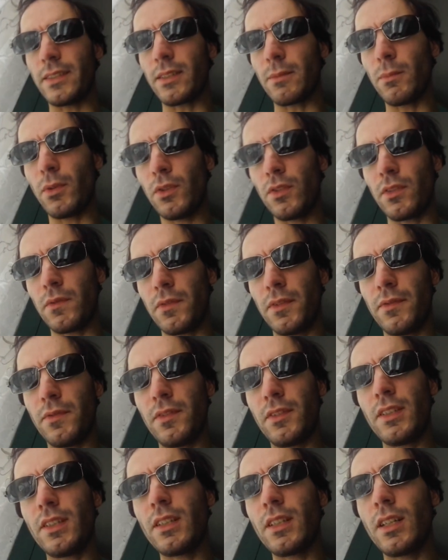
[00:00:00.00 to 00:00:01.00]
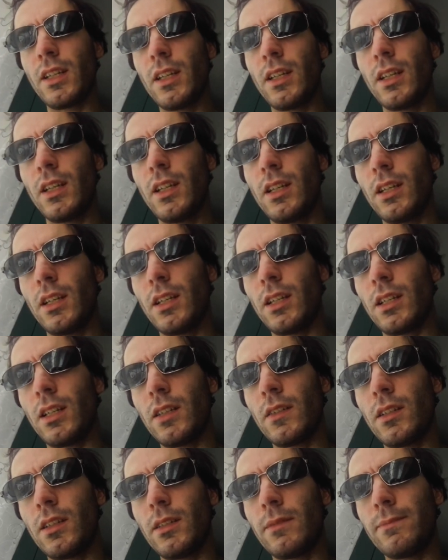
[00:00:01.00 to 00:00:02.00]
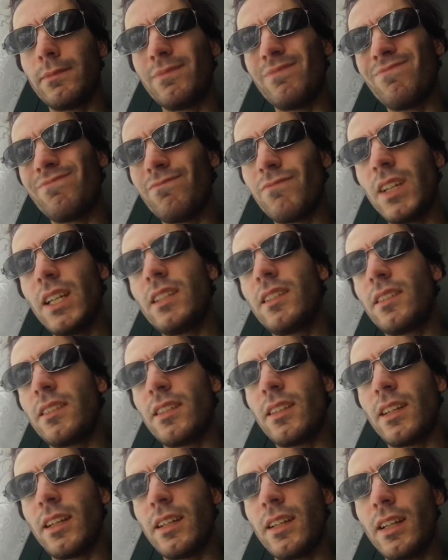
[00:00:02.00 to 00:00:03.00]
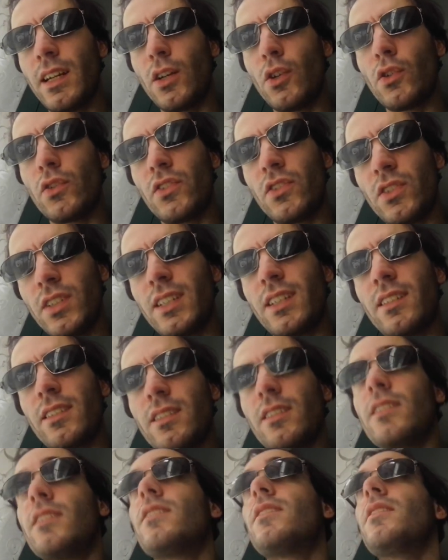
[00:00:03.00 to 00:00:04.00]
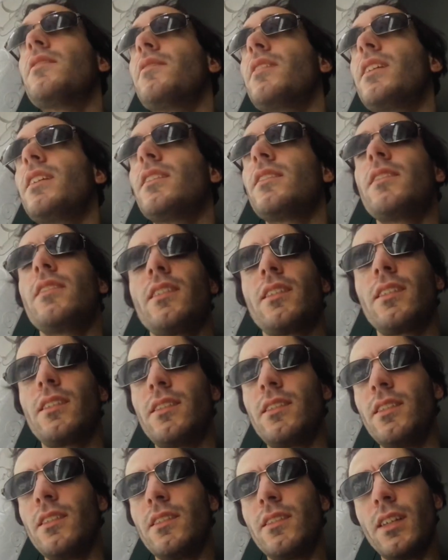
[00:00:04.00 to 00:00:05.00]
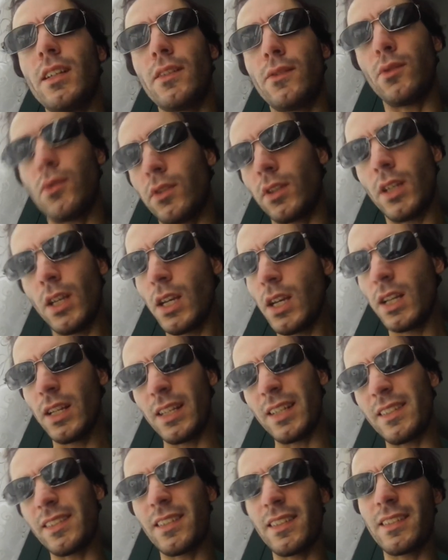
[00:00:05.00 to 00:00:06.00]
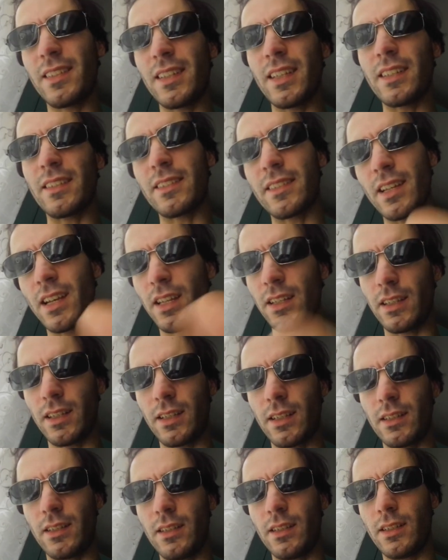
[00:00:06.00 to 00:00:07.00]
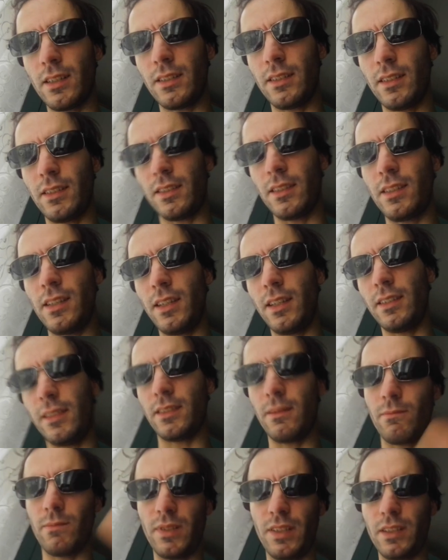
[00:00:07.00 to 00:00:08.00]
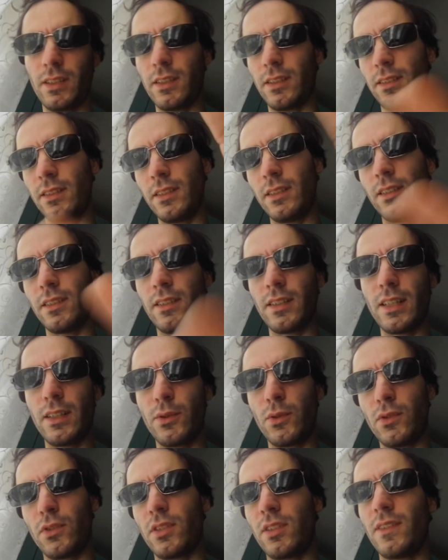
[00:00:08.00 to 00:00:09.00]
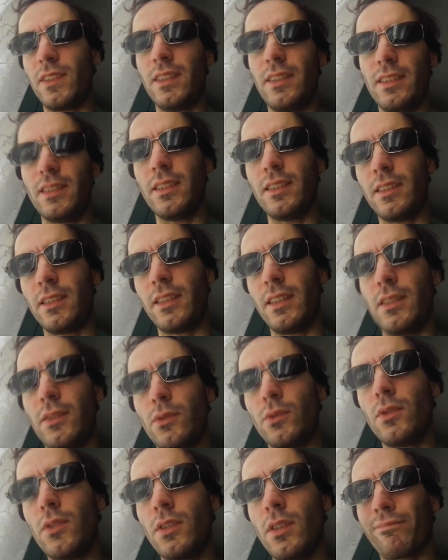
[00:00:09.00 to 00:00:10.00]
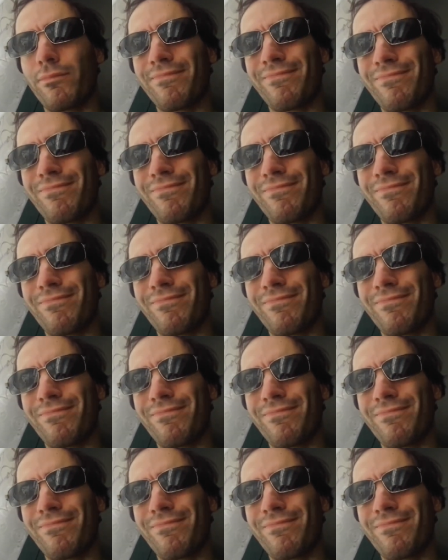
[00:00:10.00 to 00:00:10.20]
almost 15, very still right now, 16 Celsius, let's say standard in these days, 16 Celsius, 17 Celsius.